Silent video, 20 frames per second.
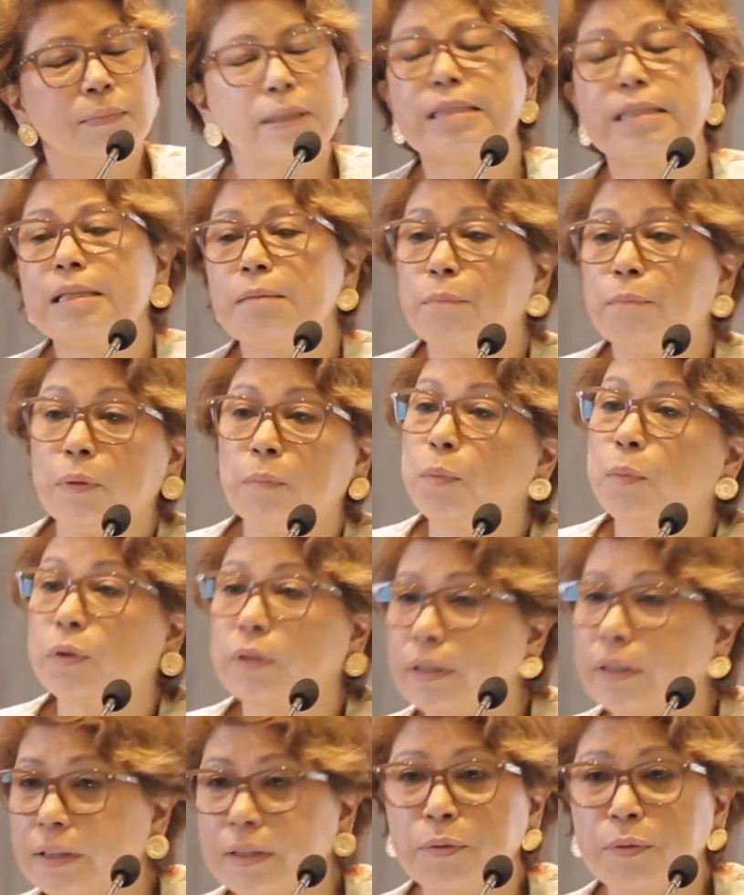a simple
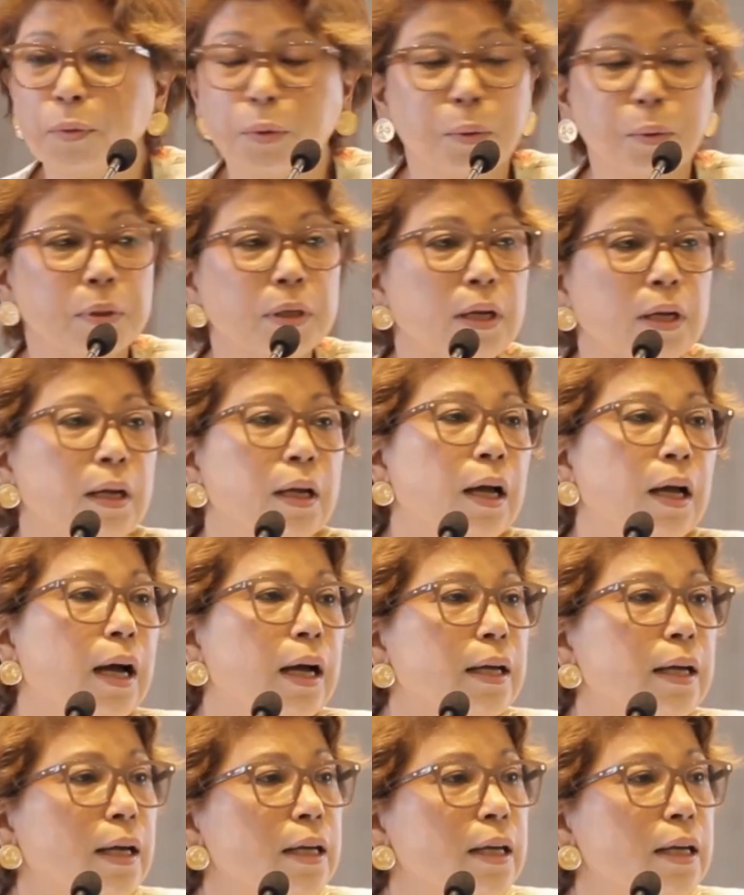book that I wrote I,